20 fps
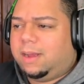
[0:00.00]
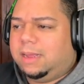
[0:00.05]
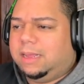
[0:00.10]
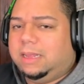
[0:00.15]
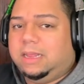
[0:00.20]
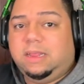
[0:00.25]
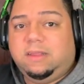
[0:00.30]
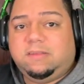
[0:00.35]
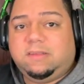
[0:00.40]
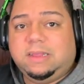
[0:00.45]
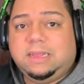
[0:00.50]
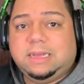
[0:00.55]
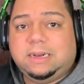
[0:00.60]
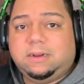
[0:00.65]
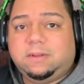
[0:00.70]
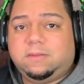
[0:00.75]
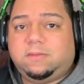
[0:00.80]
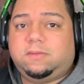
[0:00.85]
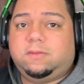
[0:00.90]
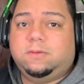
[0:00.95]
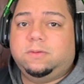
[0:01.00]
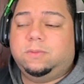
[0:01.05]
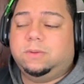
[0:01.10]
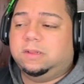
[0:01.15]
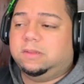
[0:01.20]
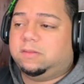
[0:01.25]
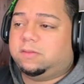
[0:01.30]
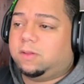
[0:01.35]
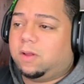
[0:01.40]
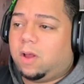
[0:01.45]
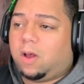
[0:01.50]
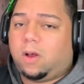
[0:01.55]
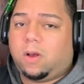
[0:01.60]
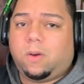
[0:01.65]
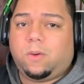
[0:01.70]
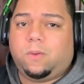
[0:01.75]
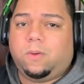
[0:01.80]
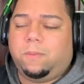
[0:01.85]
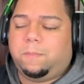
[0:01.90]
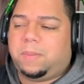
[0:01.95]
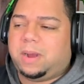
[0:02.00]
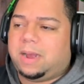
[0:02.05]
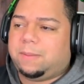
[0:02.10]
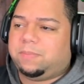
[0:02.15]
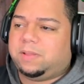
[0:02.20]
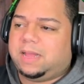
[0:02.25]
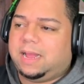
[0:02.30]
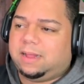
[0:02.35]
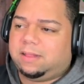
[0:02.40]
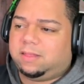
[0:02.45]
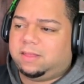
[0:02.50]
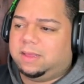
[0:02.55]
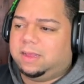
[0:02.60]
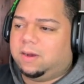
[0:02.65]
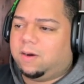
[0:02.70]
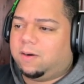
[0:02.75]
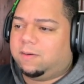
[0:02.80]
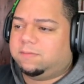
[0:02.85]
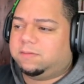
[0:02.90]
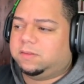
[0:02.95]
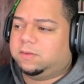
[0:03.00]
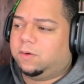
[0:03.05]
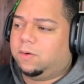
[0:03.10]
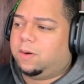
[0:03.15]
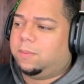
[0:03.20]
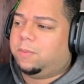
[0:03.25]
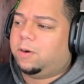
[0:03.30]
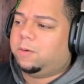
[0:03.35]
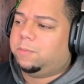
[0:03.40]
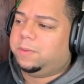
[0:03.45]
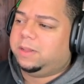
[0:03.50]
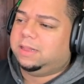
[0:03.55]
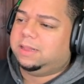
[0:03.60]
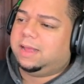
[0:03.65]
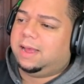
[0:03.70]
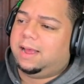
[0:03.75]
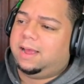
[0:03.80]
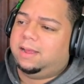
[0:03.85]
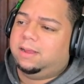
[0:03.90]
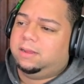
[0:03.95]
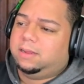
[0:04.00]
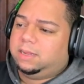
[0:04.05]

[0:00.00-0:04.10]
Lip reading: easy it is to install or pop that thing off, so I'm hoping that